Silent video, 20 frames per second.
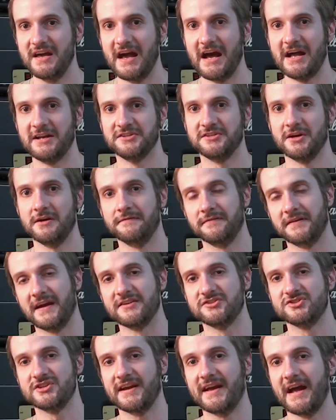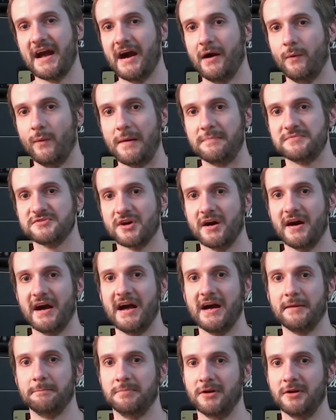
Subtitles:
and don't forget to check out our website at